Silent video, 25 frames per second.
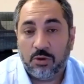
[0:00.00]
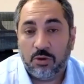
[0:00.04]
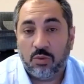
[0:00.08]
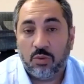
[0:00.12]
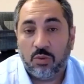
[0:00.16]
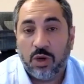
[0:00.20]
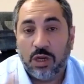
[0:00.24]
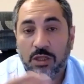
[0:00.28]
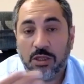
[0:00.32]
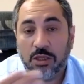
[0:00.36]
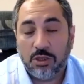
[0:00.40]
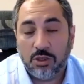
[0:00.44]

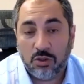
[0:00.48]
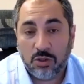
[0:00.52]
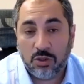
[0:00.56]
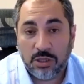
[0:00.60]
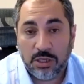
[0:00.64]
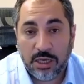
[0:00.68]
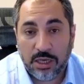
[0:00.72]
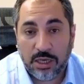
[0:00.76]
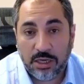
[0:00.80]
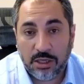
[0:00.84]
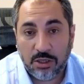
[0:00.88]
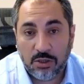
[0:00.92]
Why didn't you
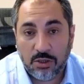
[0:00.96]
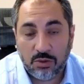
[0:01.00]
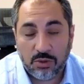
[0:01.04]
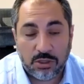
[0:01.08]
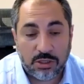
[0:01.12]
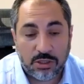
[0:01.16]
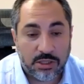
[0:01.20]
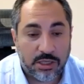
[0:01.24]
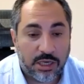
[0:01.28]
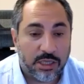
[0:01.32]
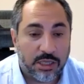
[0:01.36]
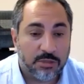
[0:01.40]
get a new
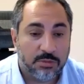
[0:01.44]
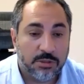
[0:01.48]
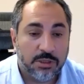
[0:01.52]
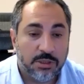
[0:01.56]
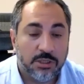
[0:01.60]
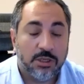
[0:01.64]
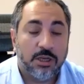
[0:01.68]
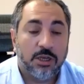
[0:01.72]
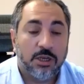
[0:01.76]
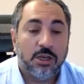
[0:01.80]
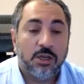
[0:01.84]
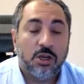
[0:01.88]
statement?
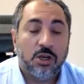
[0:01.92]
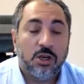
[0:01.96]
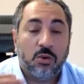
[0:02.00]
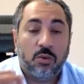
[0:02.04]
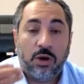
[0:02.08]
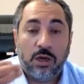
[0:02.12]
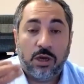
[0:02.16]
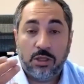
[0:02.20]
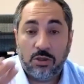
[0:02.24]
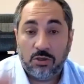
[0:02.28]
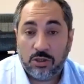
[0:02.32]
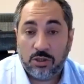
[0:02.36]

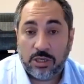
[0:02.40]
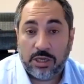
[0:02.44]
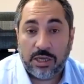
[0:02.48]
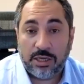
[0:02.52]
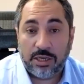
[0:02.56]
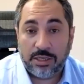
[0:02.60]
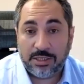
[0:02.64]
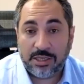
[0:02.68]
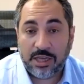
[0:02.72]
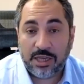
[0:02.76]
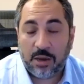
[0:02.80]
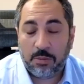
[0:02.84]
Why didn't you get a
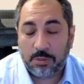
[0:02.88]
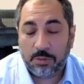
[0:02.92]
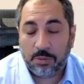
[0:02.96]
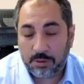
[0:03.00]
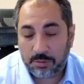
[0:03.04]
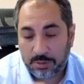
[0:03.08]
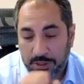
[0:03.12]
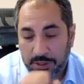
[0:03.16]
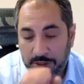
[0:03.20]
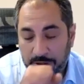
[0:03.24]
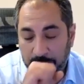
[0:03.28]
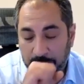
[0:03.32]
supplement?